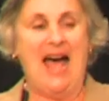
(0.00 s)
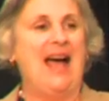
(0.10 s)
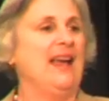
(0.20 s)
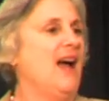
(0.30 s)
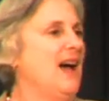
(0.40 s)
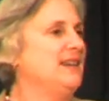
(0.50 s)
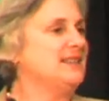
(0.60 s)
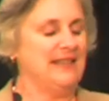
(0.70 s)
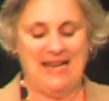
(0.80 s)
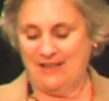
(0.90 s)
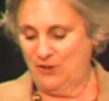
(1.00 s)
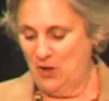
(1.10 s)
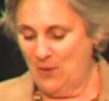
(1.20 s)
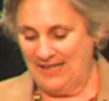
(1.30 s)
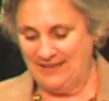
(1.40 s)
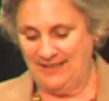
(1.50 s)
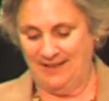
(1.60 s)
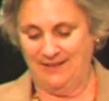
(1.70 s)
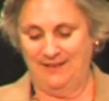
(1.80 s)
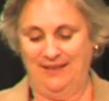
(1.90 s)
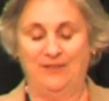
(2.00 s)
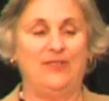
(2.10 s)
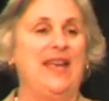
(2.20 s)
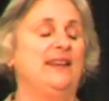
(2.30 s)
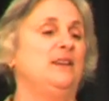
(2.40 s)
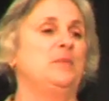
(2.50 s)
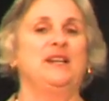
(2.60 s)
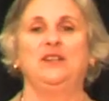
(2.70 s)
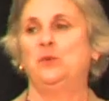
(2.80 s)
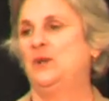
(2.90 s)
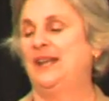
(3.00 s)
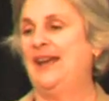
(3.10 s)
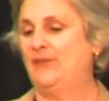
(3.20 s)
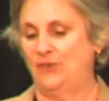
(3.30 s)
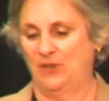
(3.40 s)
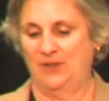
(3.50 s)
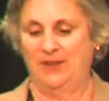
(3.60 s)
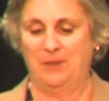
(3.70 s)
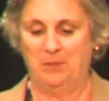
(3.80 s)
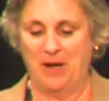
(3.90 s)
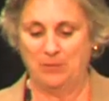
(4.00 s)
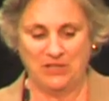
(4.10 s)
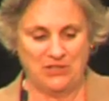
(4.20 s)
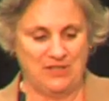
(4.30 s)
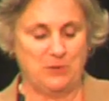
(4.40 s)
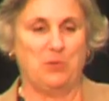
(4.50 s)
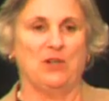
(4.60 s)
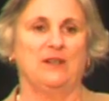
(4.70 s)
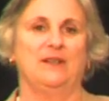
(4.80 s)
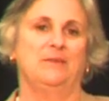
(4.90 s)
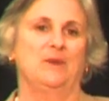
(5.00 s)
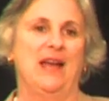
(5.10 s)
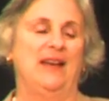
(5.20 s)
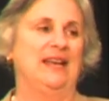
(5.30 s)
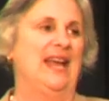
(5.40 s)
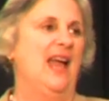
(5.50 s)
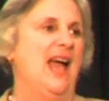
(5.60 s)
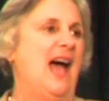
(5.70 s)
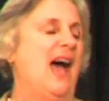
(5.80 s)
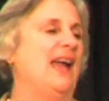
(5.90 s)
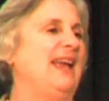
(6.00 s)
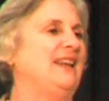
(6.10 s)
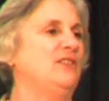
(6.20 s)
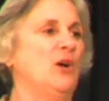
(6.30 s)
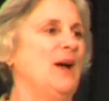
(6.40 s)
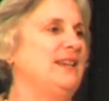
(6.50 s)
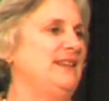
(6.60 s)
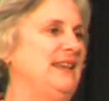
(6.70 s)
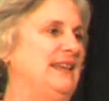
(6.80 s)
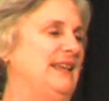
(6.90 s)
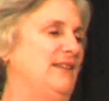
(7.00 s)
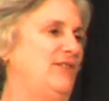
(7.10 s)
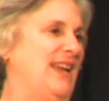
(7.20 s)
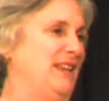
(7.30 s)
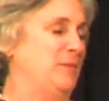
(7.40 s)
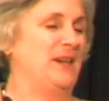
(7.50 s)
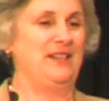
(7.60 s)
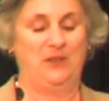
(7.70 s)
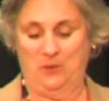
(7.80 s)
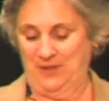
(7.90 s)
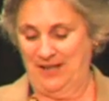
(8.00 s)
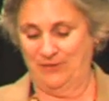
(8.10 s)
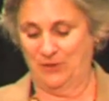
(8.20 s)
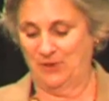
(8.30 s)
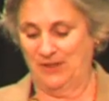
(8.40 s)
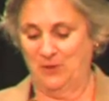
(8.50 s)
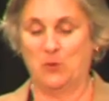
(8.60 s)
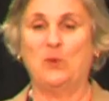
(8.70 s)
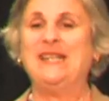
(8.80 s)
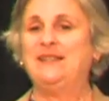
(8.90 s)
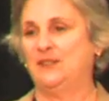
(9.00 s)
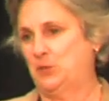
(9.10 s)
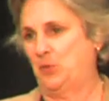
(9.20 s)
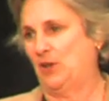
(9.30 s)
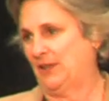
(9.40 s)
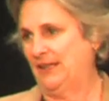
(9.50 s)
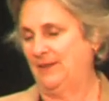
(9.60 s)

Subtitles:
I honestly had no idea if anybody would ever publish this book. Right? I had no idea if anybody would ever read this book.